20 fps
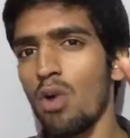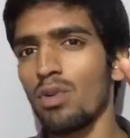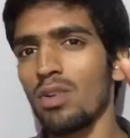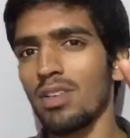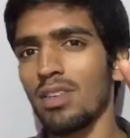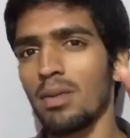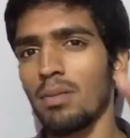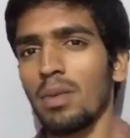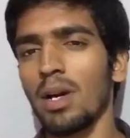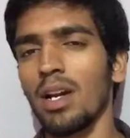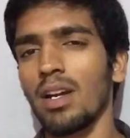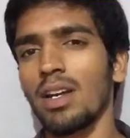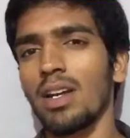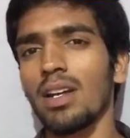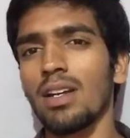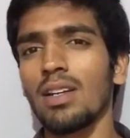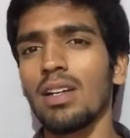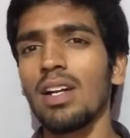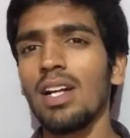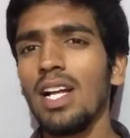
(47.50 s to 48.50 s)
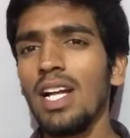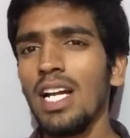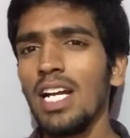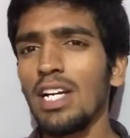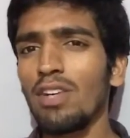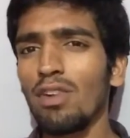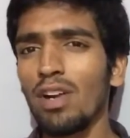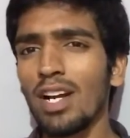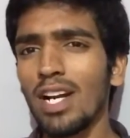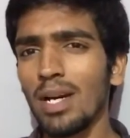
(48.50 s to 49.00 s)
out in the market.
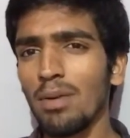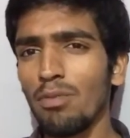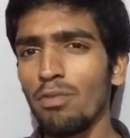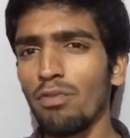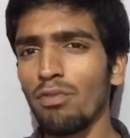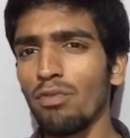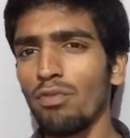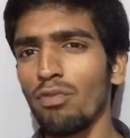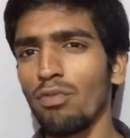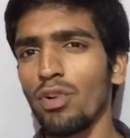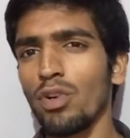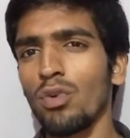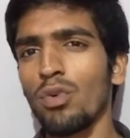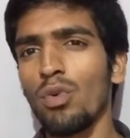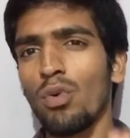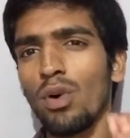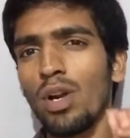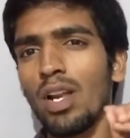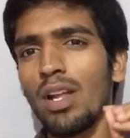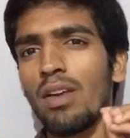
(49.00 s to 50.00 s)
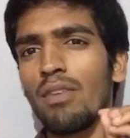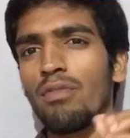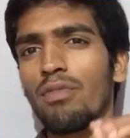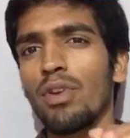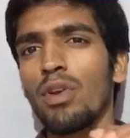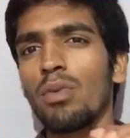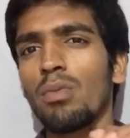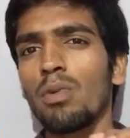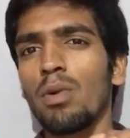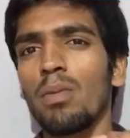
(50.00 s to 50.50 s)
It will come to only a
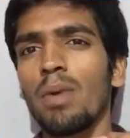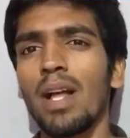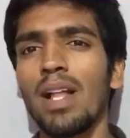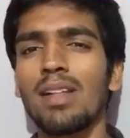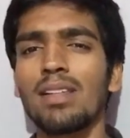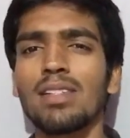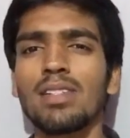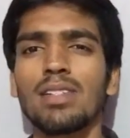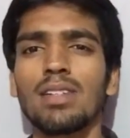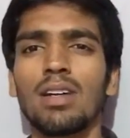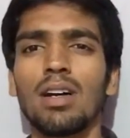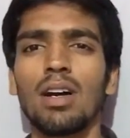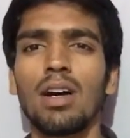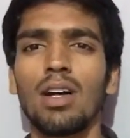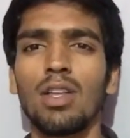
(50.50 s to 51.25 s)
few mobiles.